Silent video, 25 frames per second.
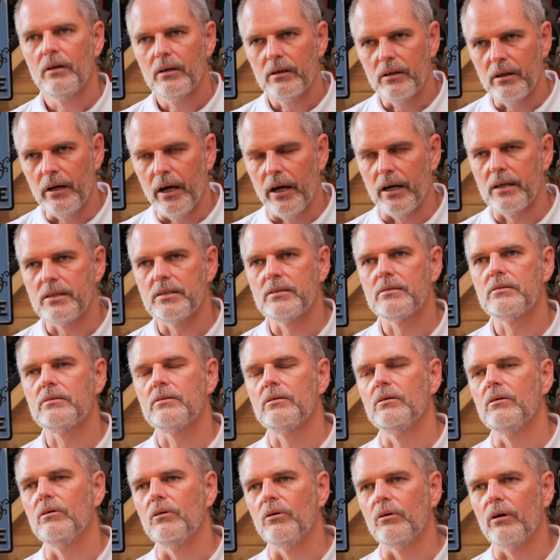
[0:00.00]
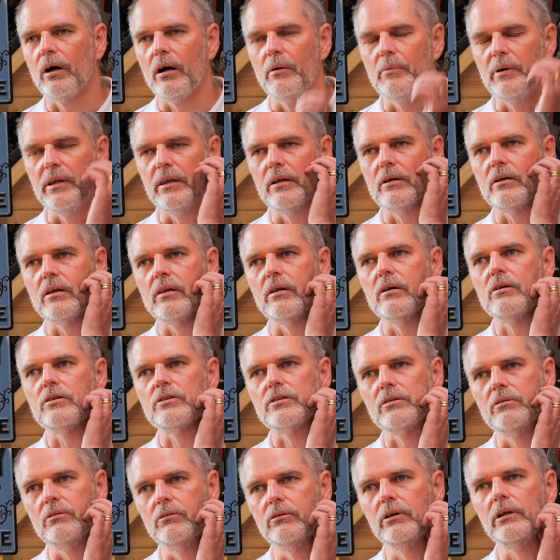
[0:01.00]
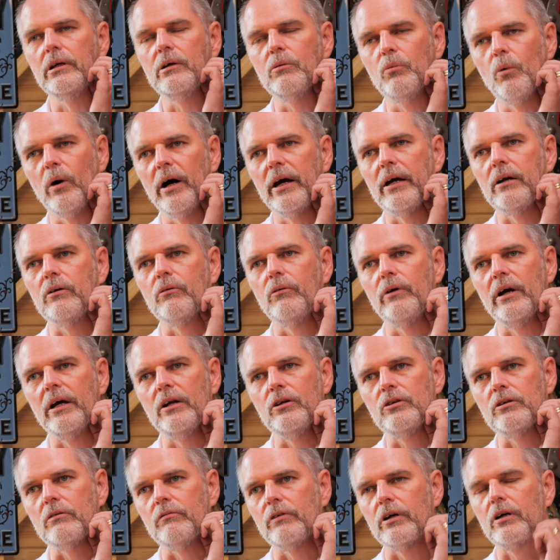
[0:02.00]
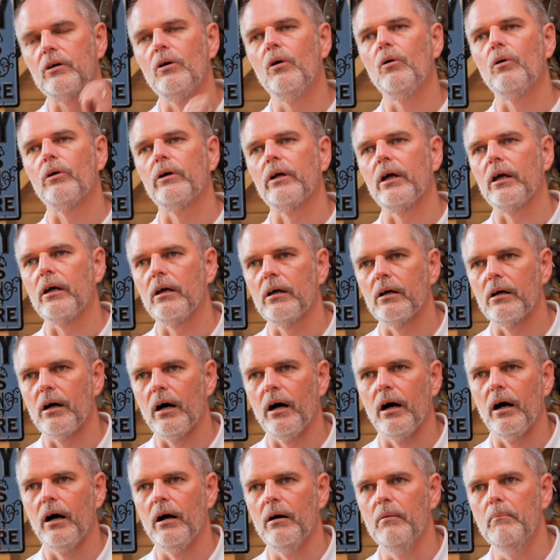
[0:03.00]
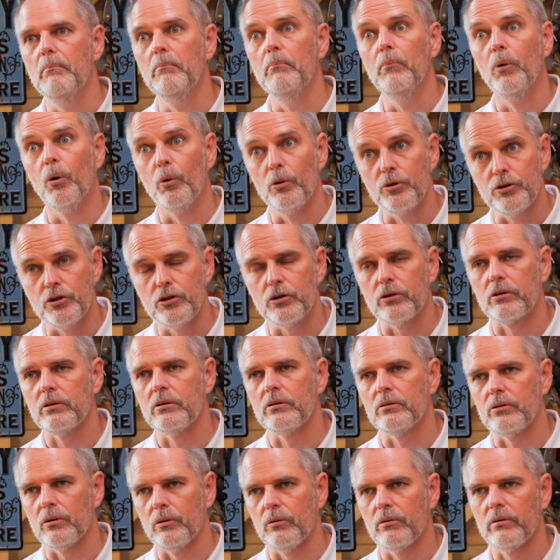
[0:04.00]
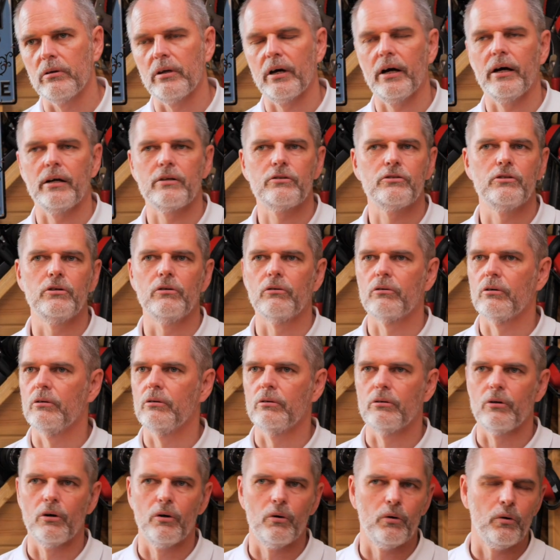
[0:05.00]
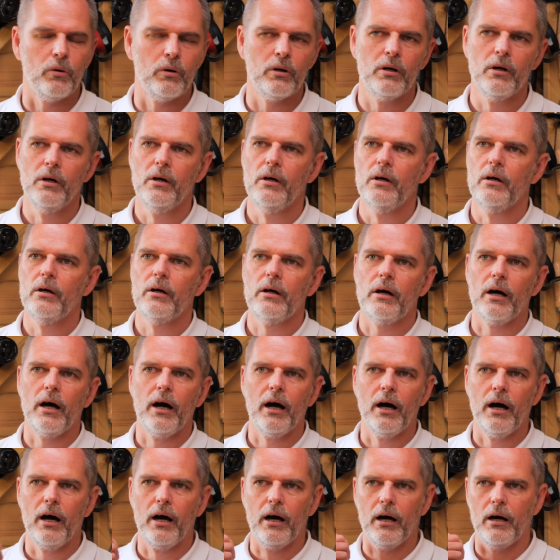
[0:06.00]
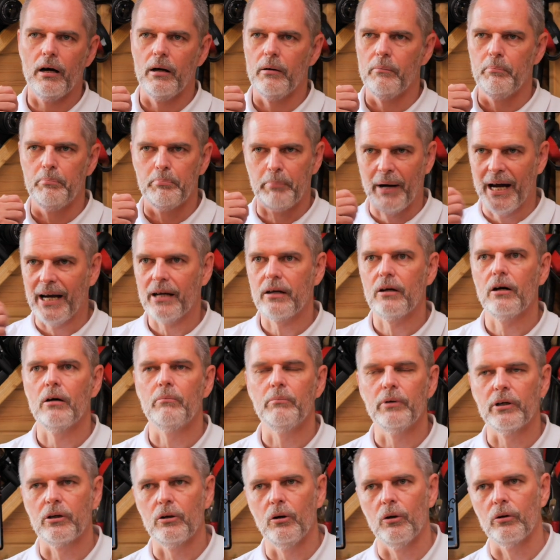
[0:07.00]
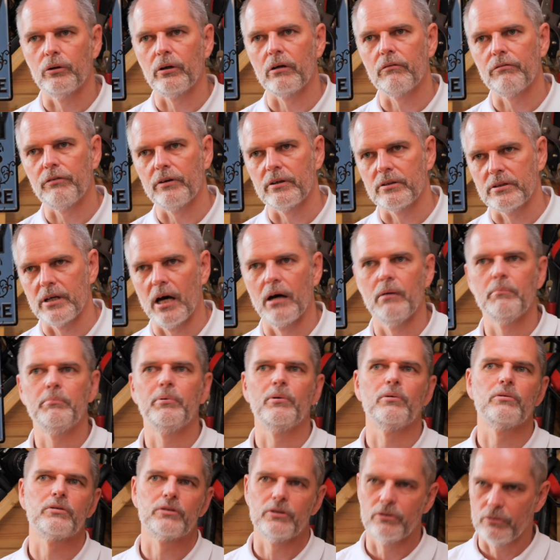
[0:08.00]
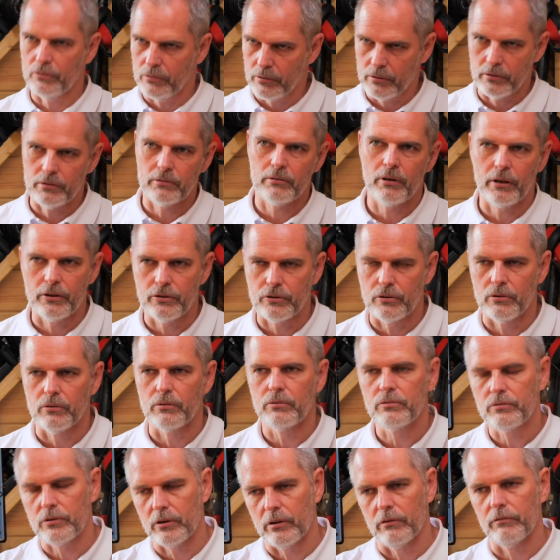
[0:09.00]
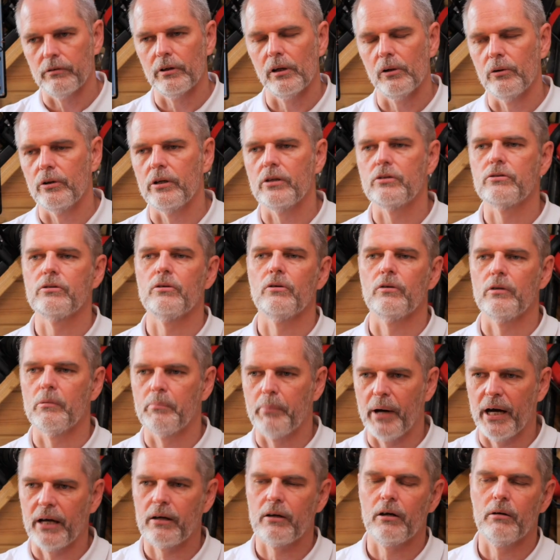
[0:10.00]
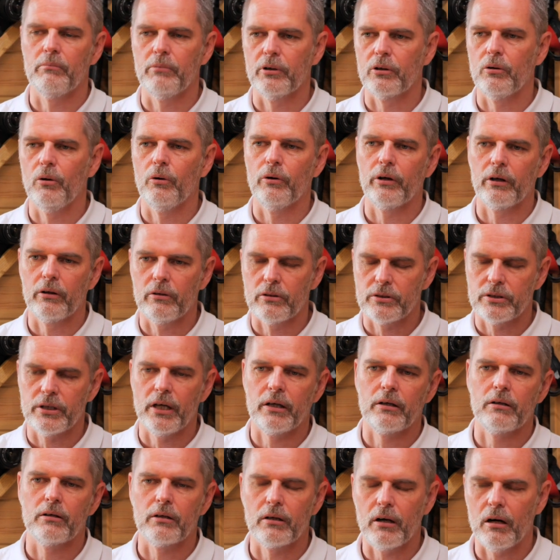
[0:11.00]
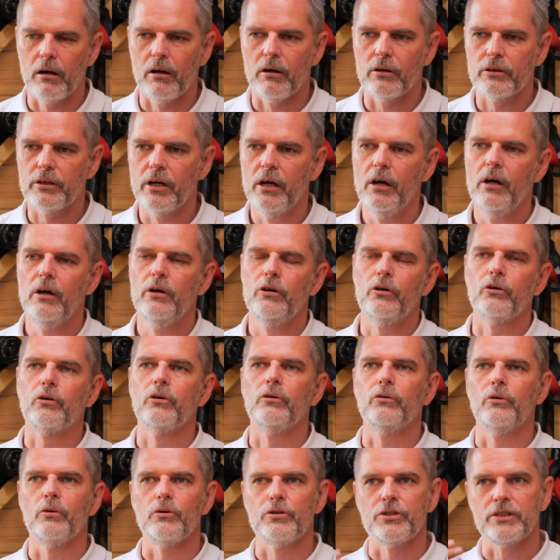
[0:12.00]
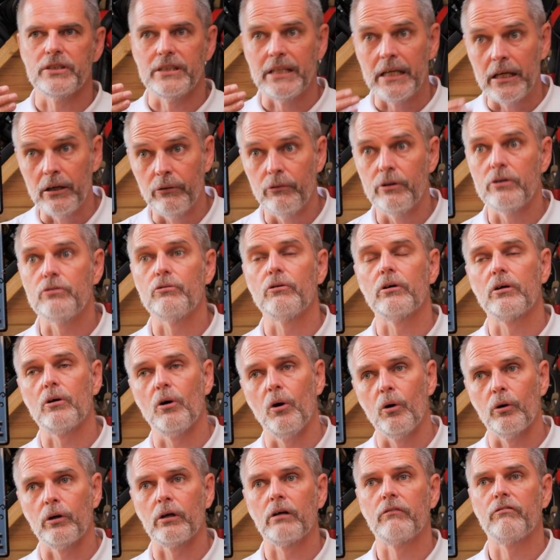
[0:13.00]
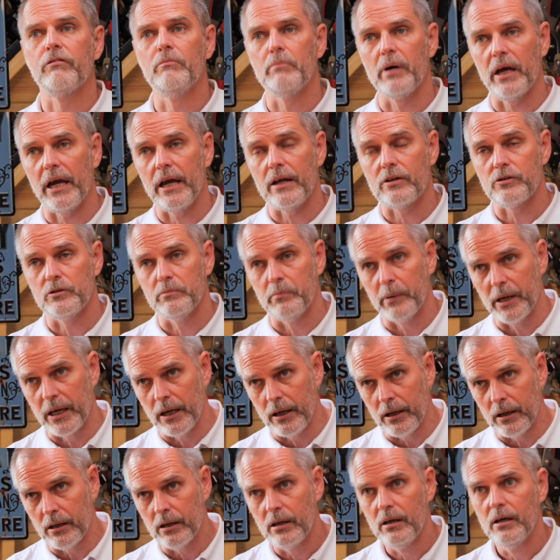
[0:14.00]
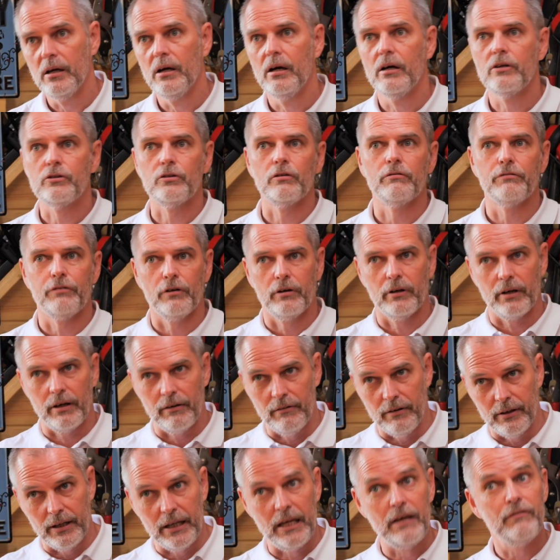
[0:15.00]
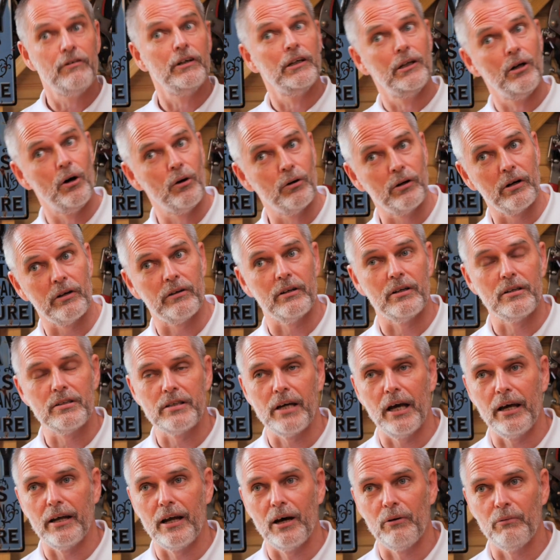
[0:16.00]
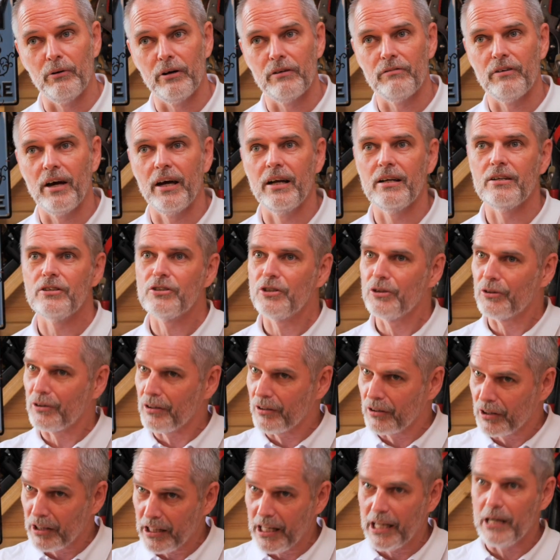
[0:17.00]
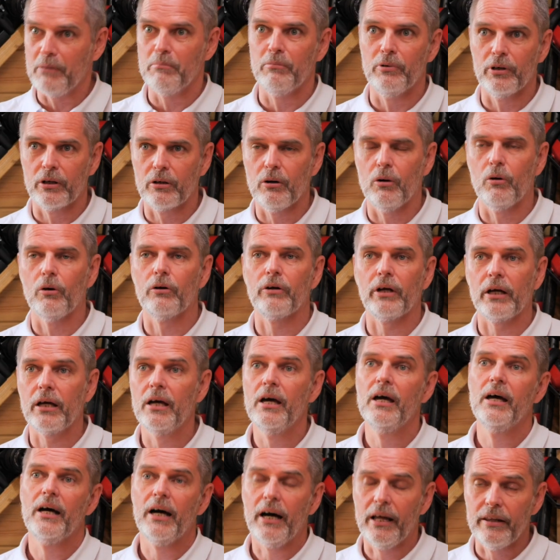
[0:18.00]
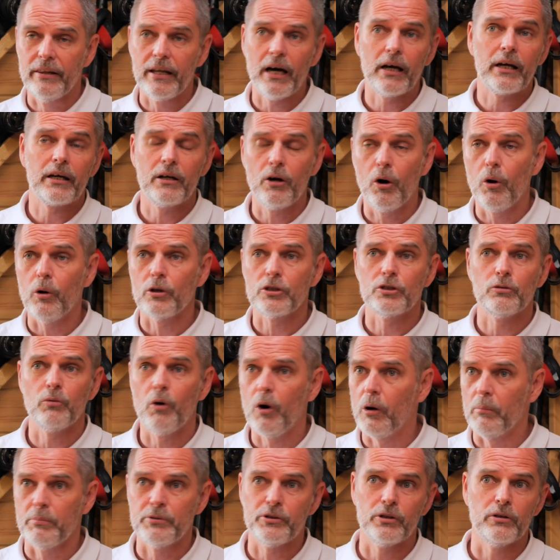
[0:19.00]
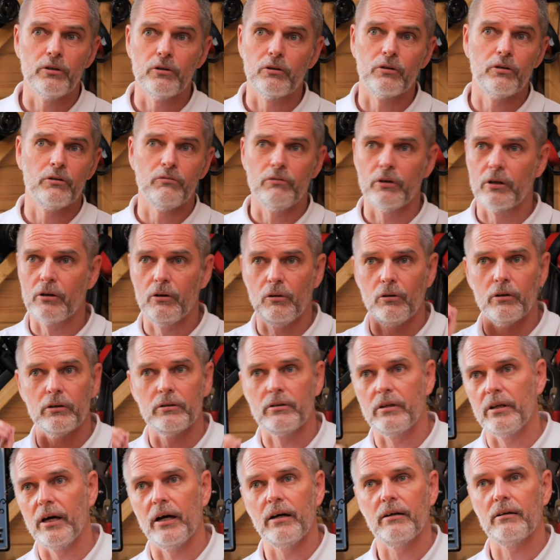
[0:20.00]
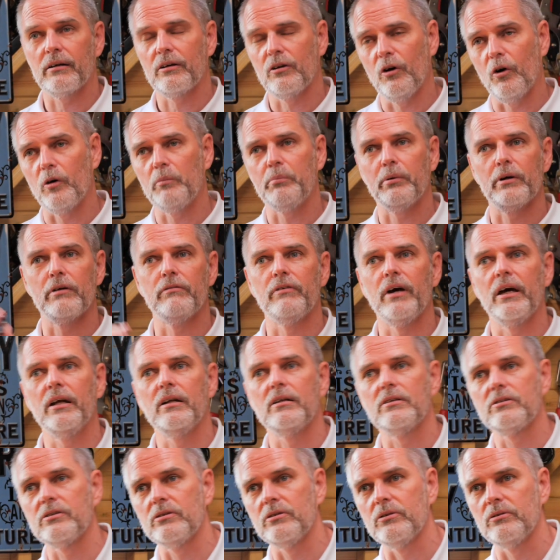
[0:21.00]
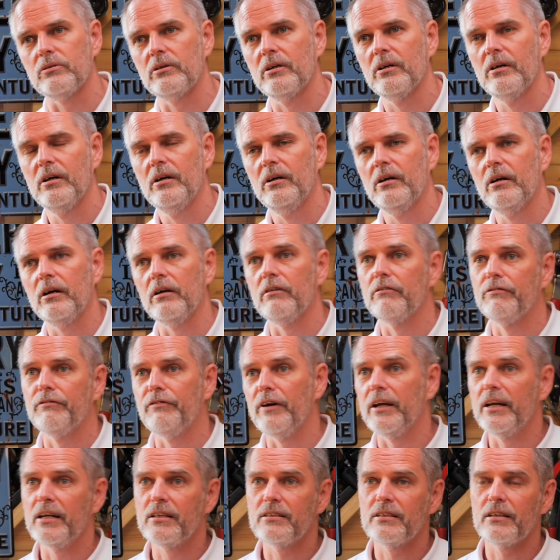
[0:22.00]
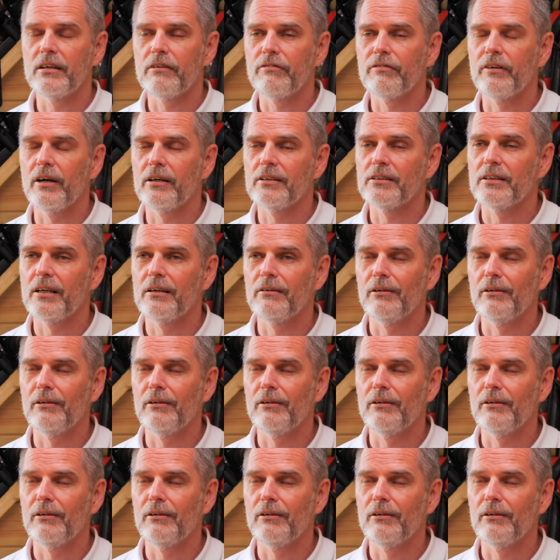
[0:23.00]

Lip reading: Yes, so I mean there's a really wide range of recording modes you can do in that. So you can do backup recording, for example. So as you sort of alluded to, the backup recording on a second card. You can do series recording from A to B. So for even longer than 10-hour events, you could keep recording, and that can hot swap. So you could record that corporate event to infinity if that's how